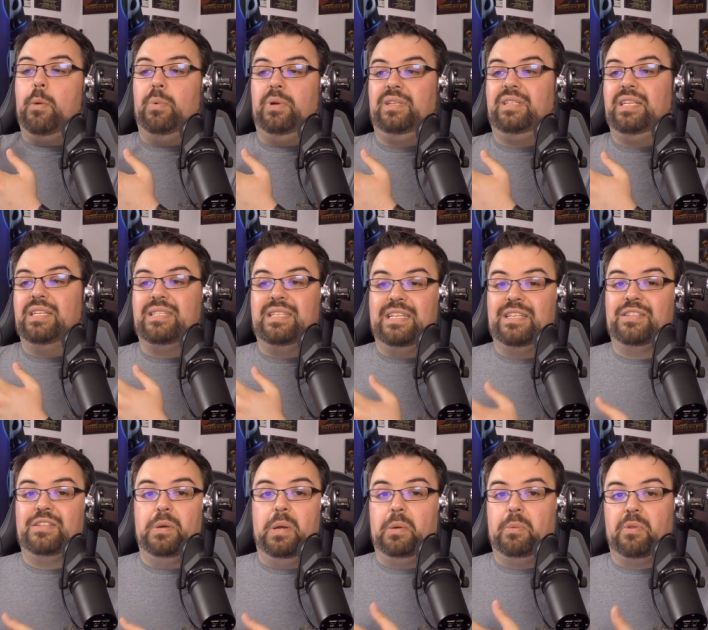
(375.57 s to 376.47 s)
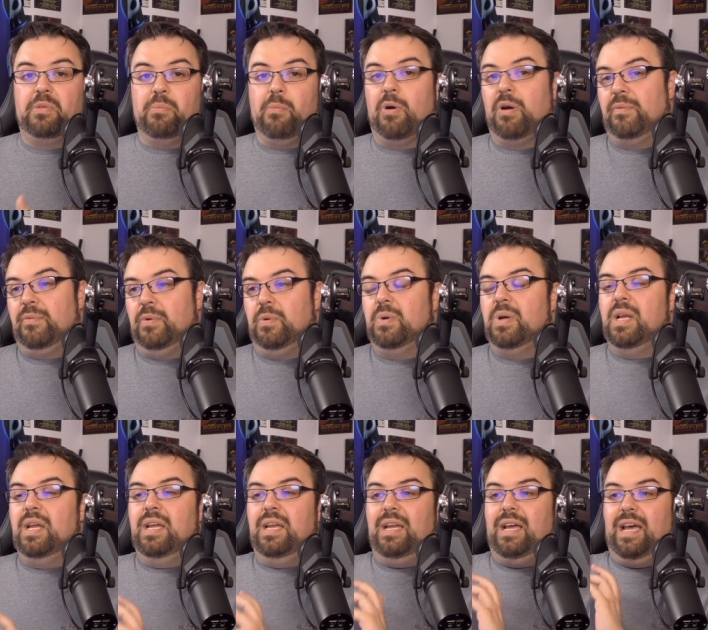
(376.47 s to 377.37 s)
and what Disney's doing with Marvel.
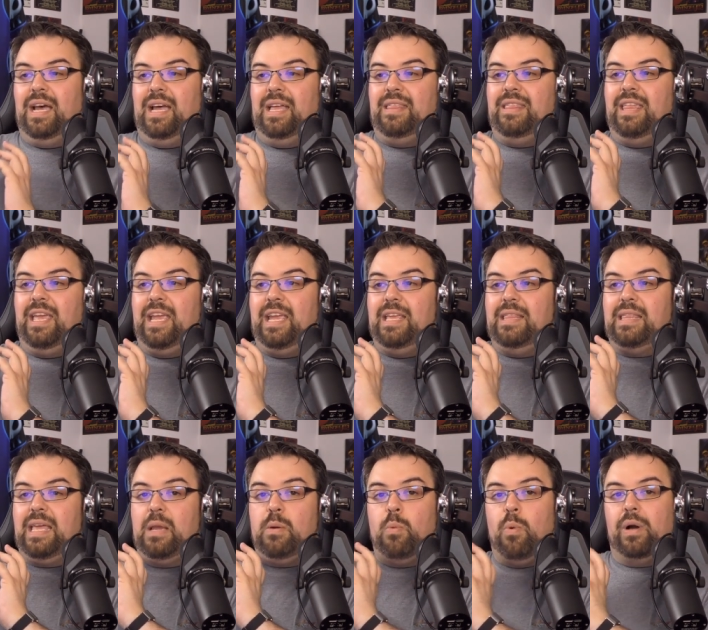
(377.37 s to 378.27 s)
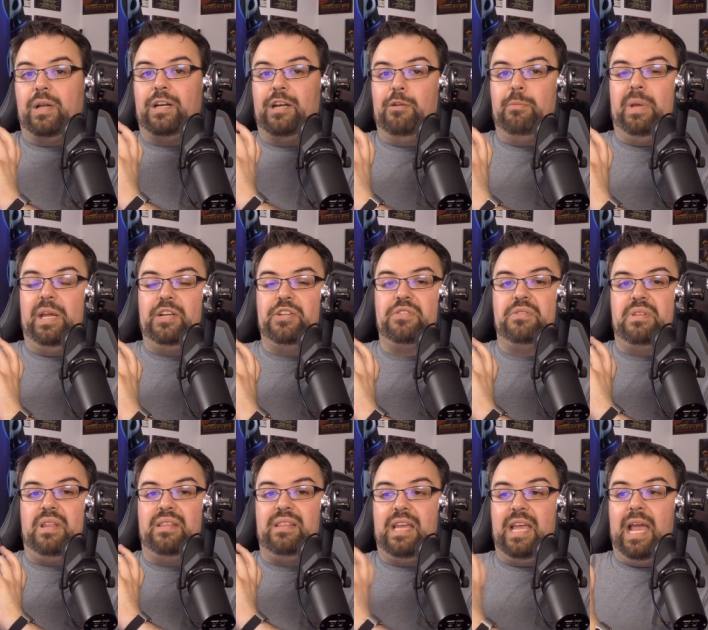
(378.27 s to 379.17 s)
Uh, they they wanted to make
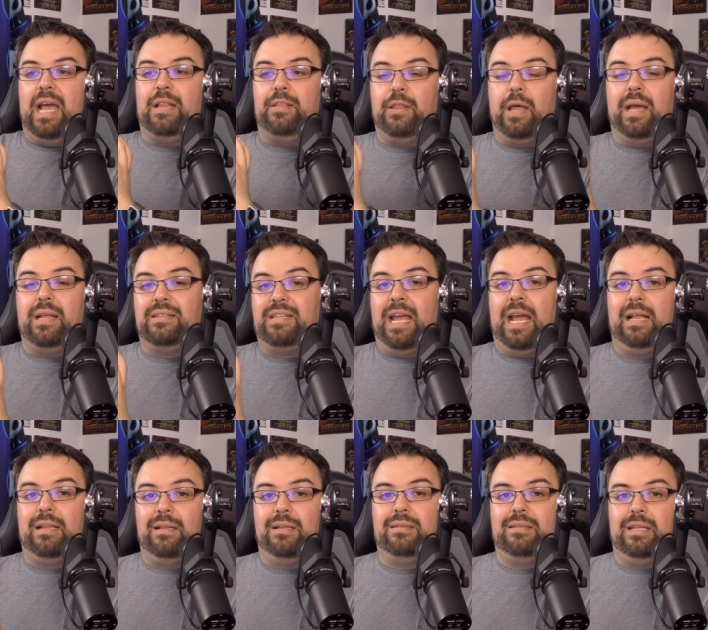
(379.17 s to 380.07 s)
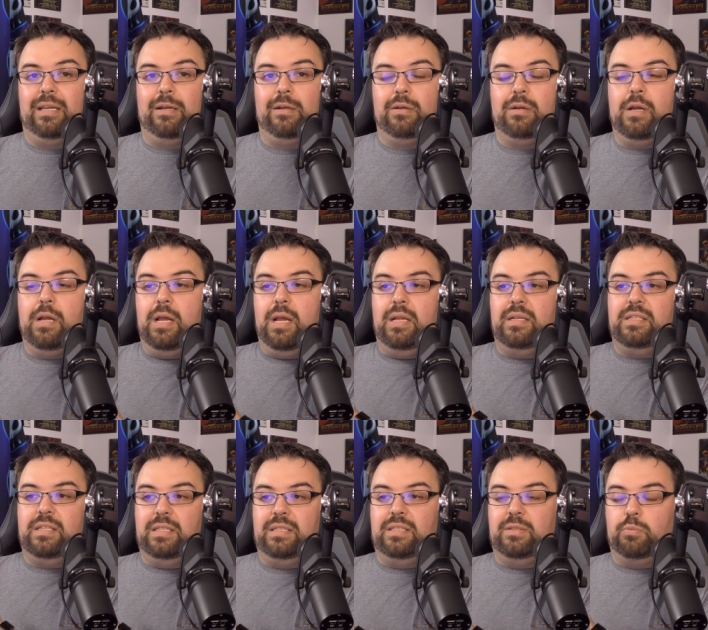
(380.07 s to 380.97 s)
sure that they had that talent there
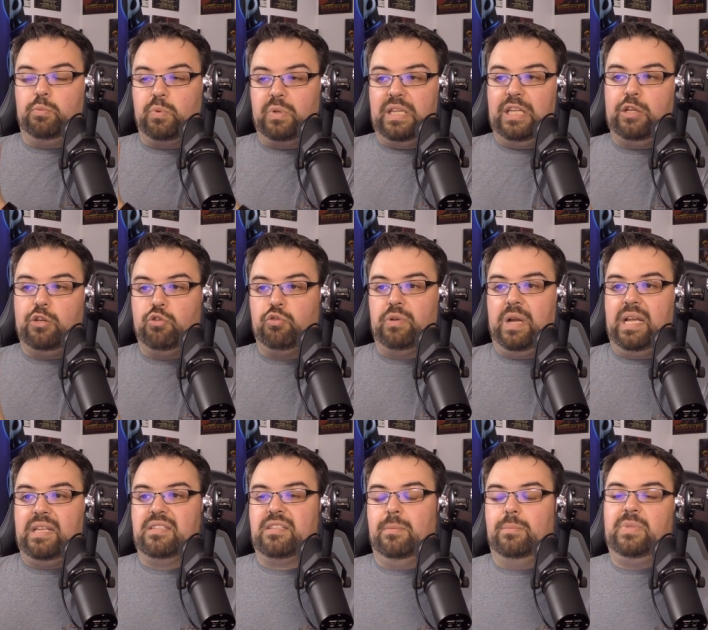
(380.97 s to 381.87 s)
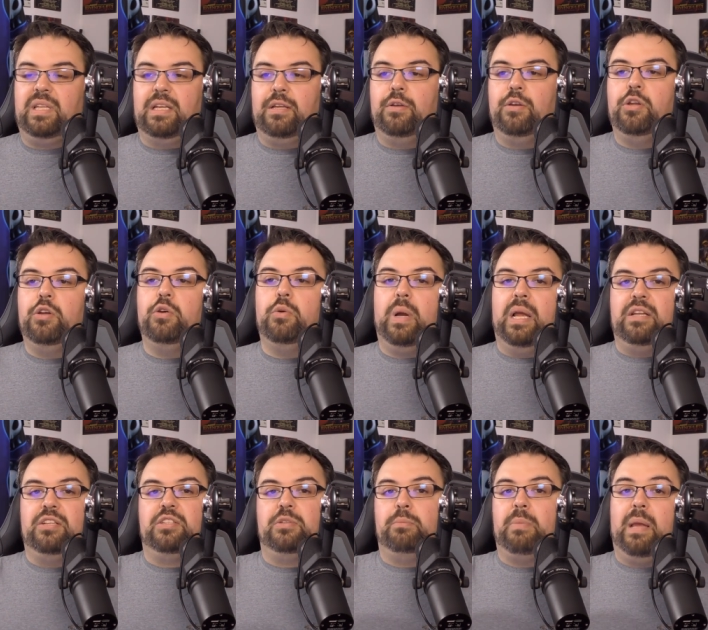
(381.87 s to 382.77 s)
to, to really create something new
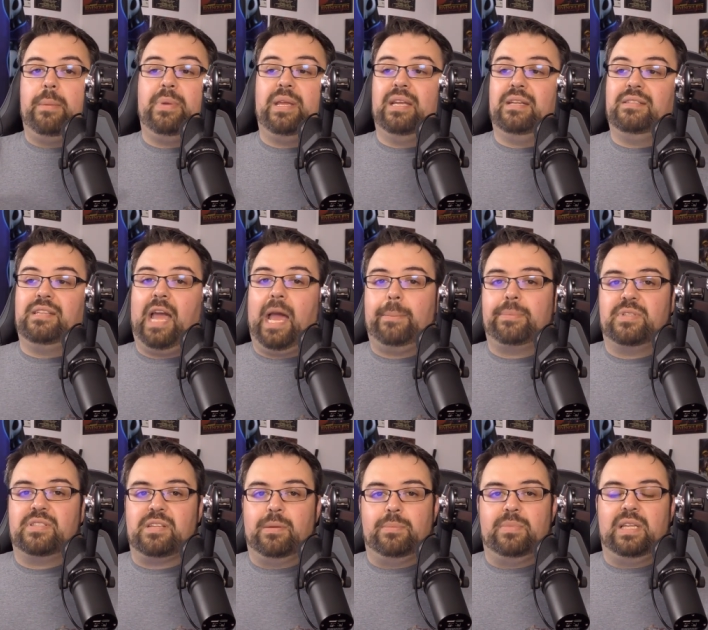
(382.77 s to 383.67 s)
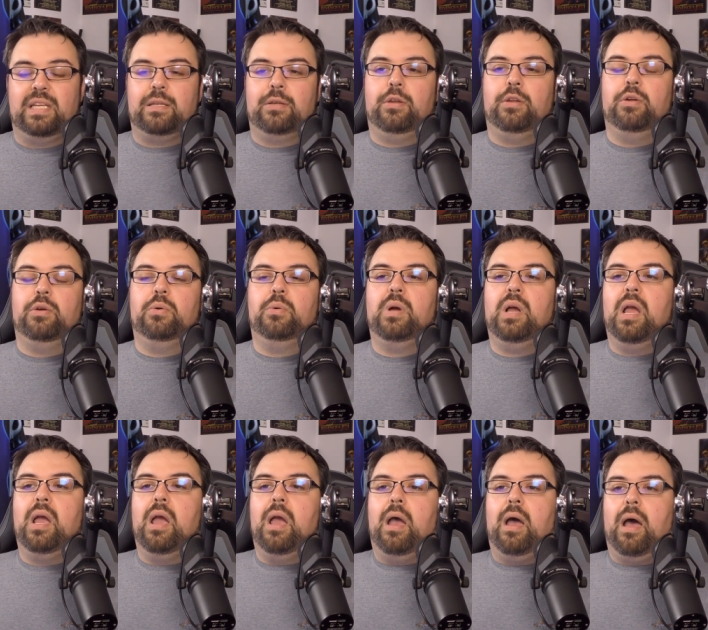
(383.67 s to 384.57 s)
and to maybe adapt something new.
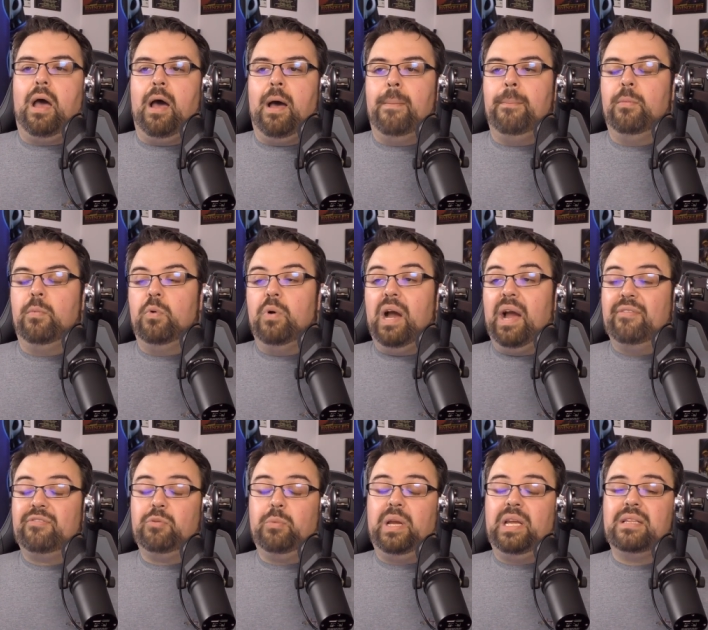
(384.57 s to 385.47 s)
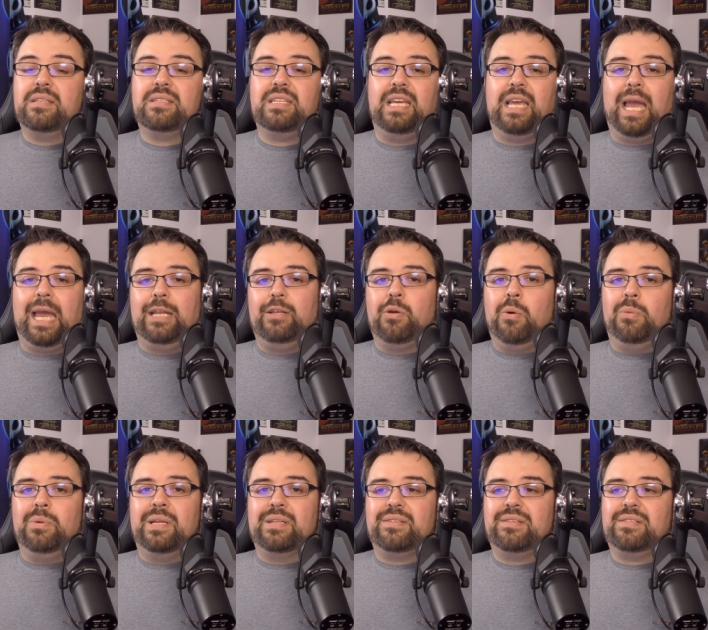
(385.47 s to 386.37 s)
Um, we'll have to wait and see. I
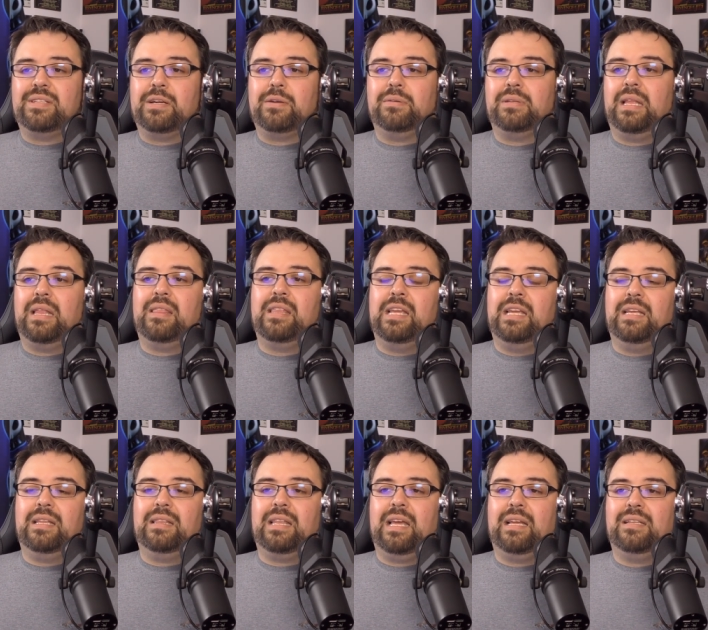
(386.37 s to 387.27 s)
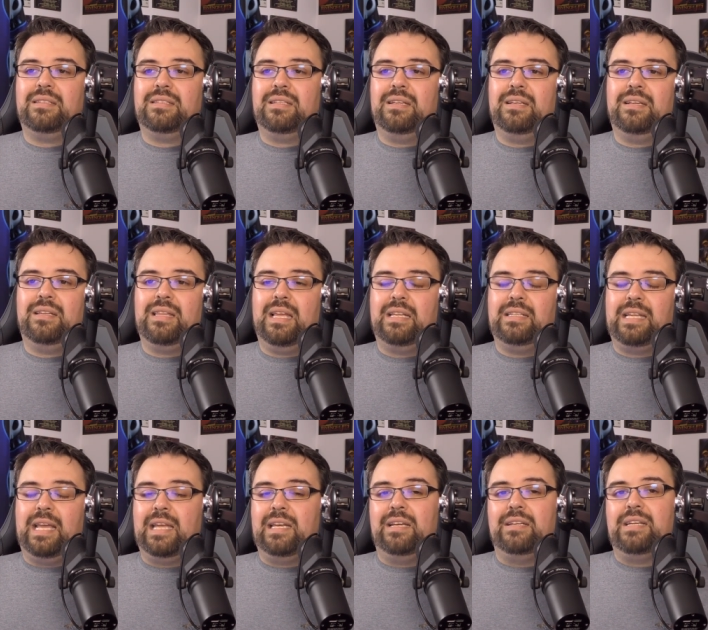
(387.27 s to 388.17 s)
don't necessarily think that uh, that
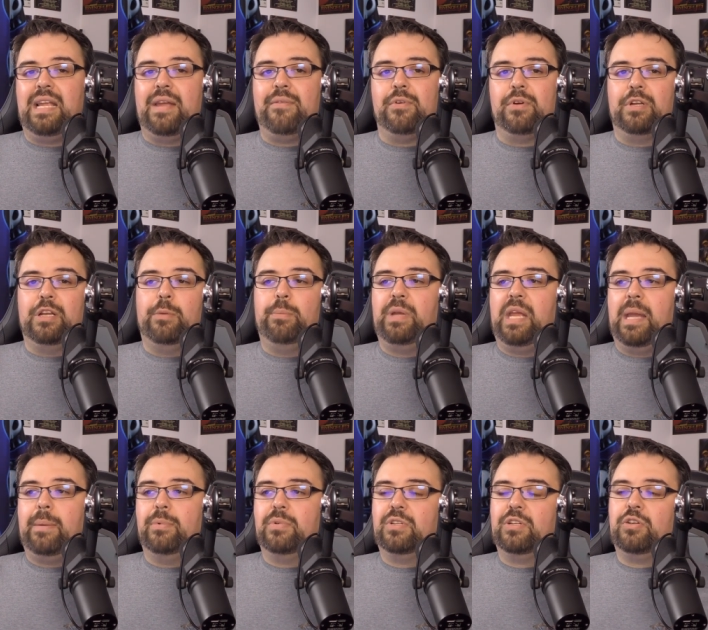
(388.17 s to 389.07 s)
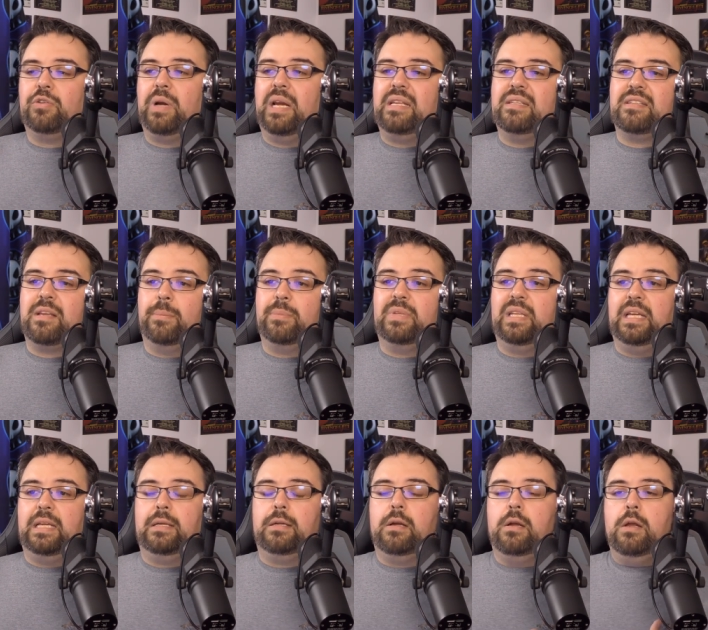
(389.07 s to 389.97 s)
Dan and Dave are going to be able to create
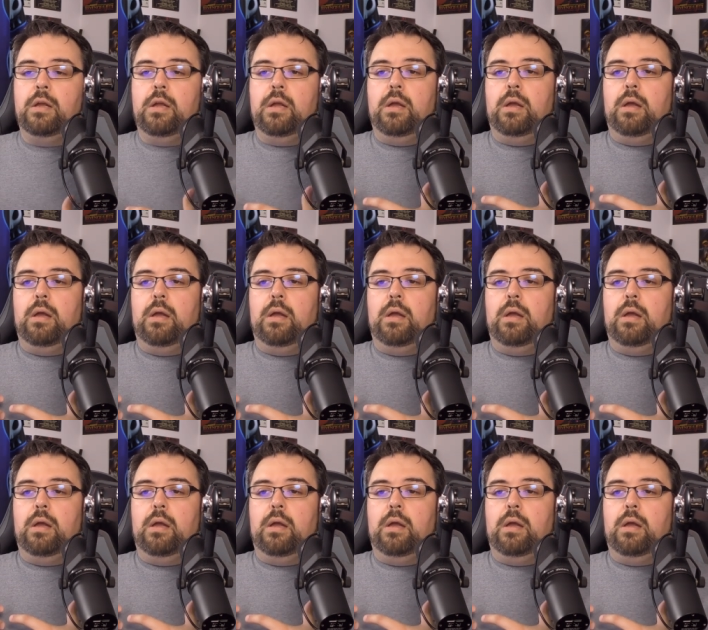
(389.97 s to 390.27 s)
something